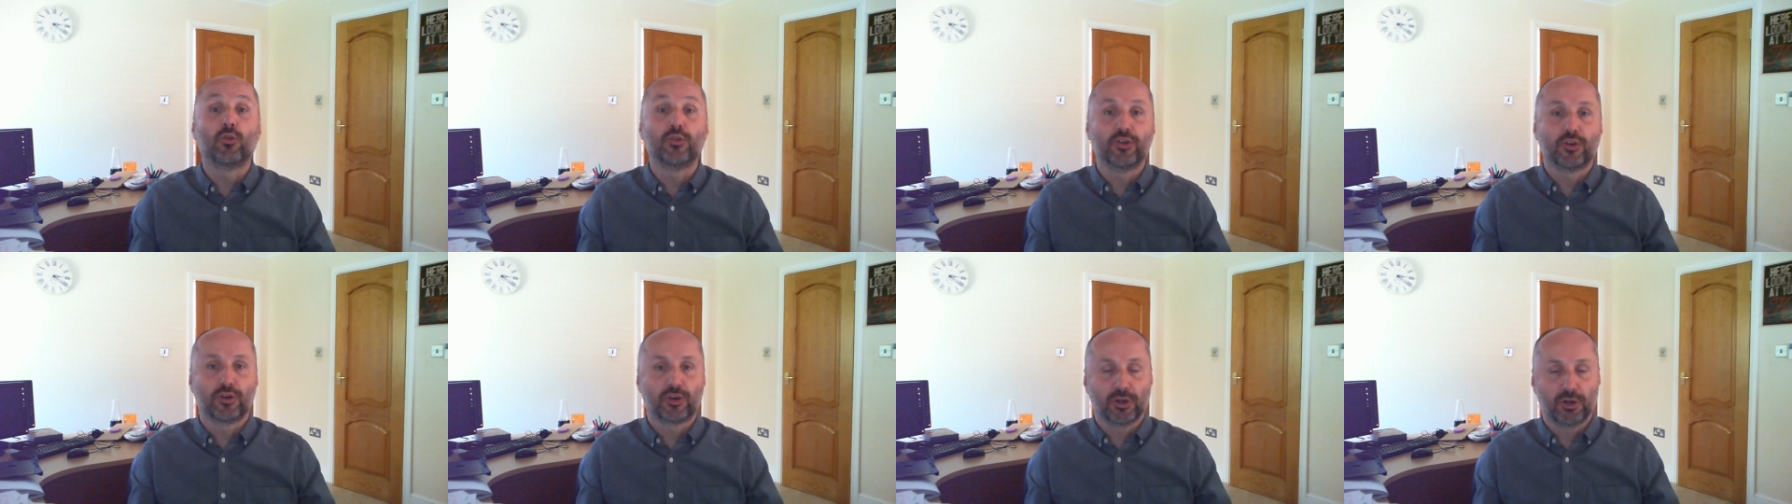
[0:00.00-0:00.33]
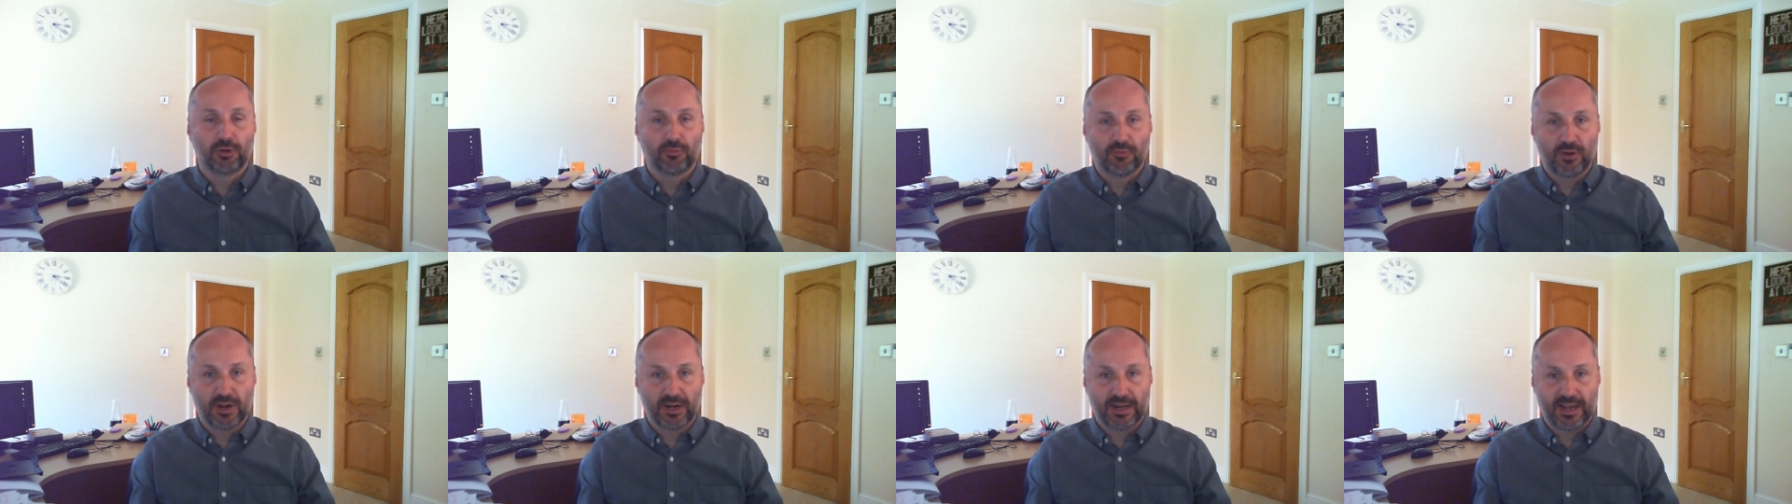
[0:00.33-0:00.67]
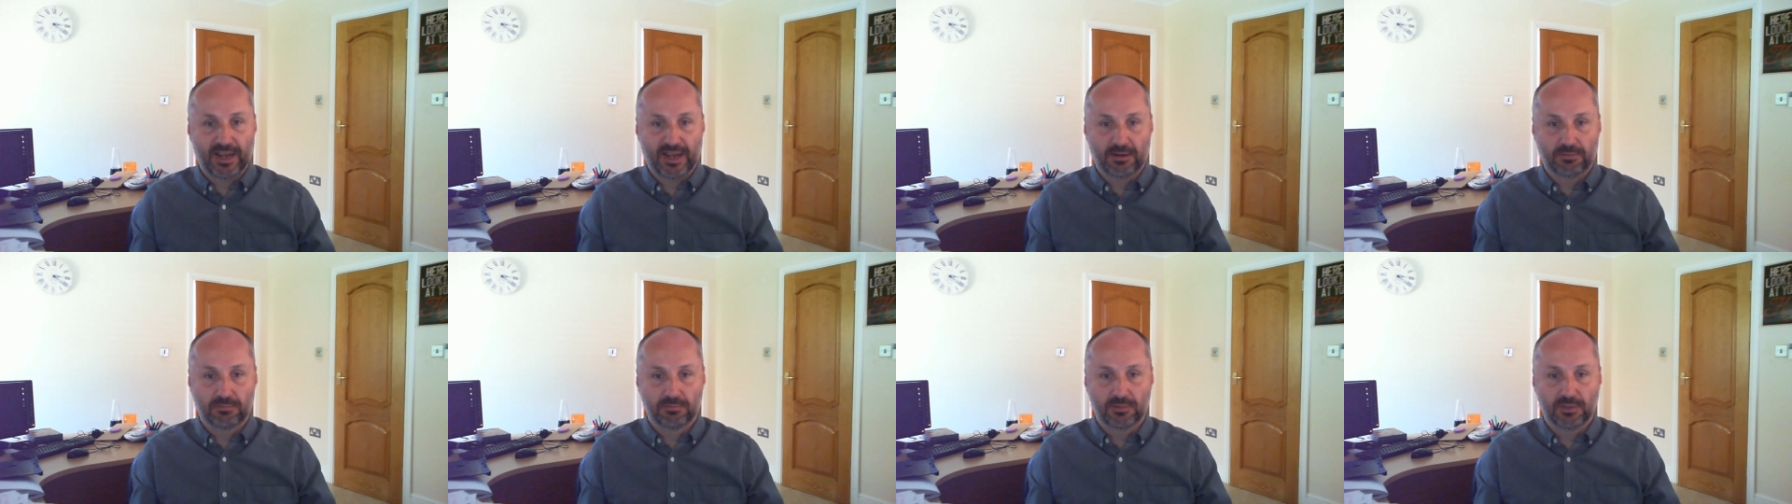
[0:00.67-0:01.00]
you're going to run
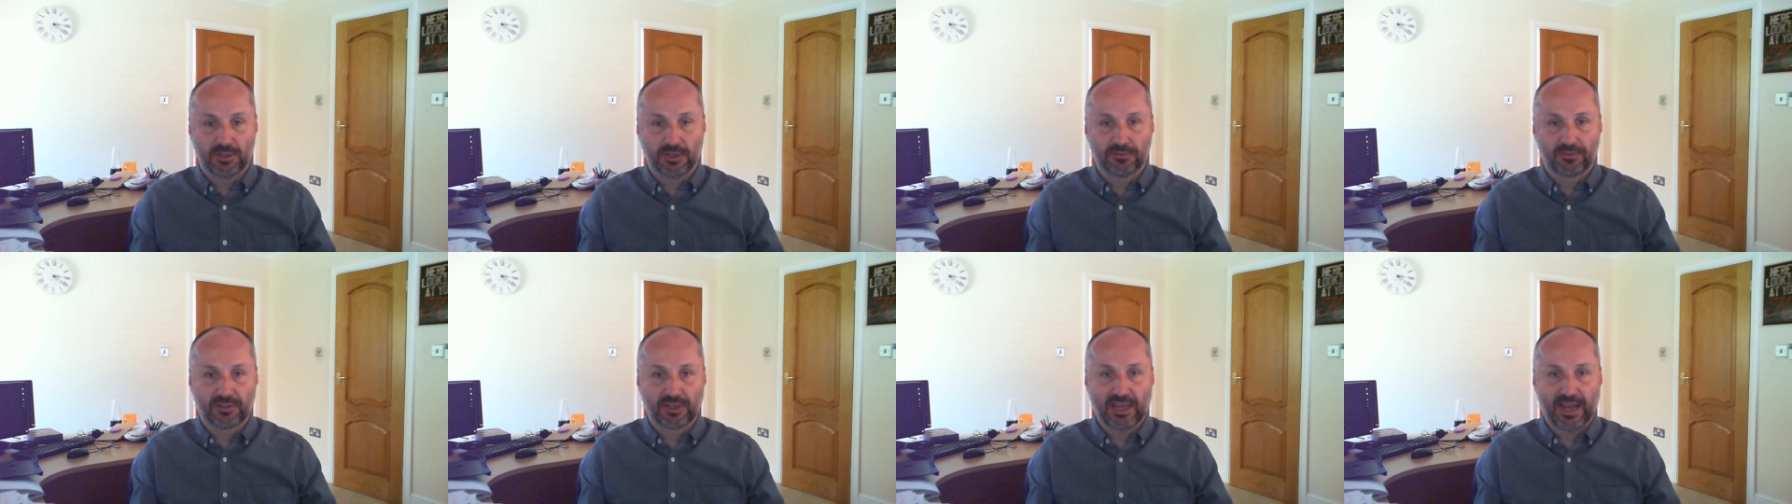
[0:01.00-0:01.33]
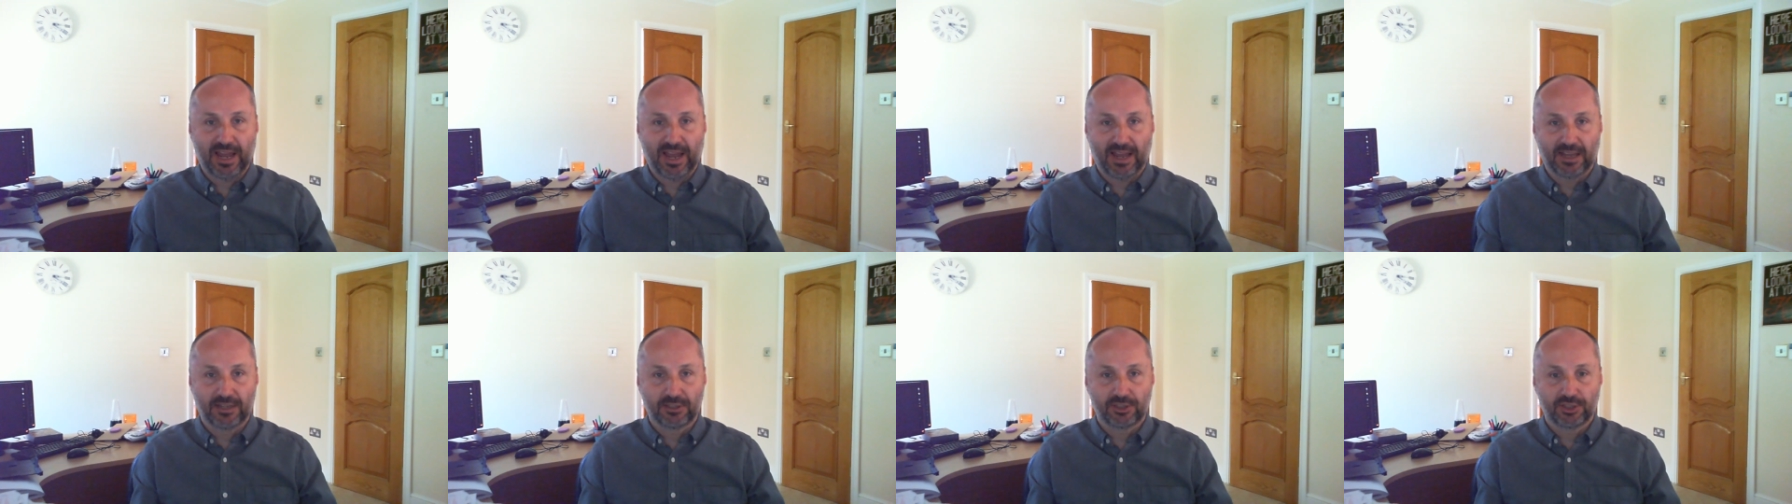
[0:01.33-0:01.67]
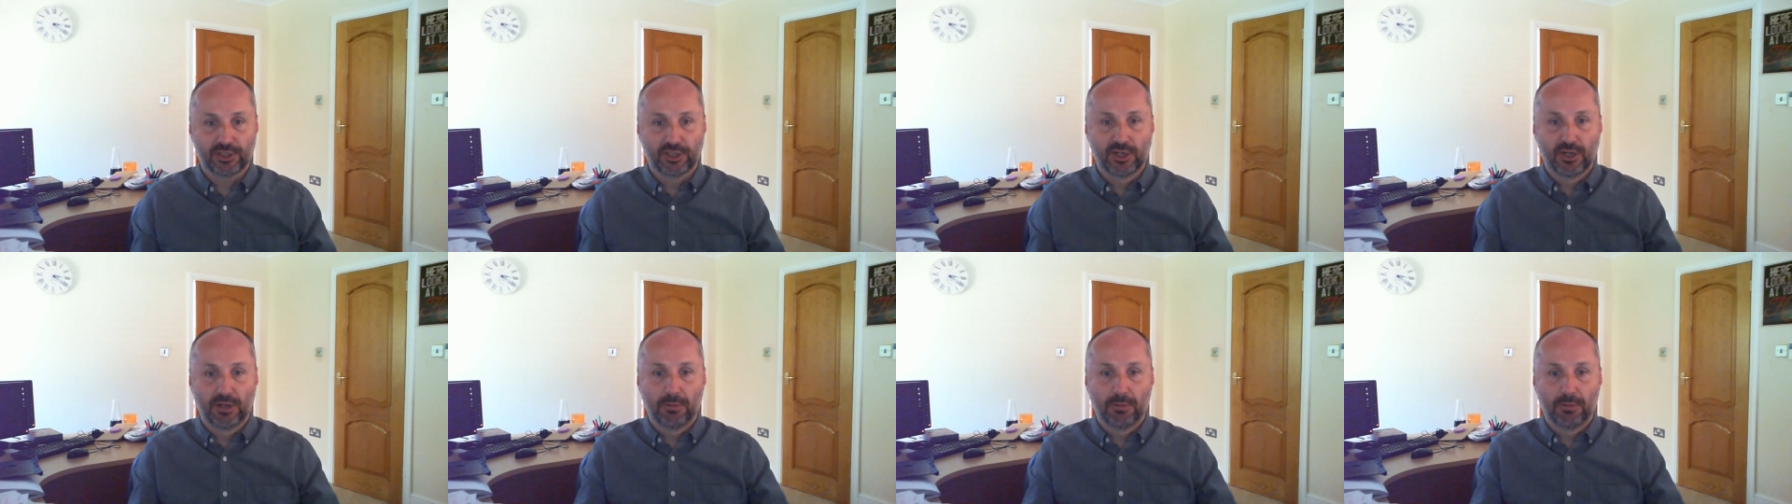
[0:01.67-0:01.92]
out of cash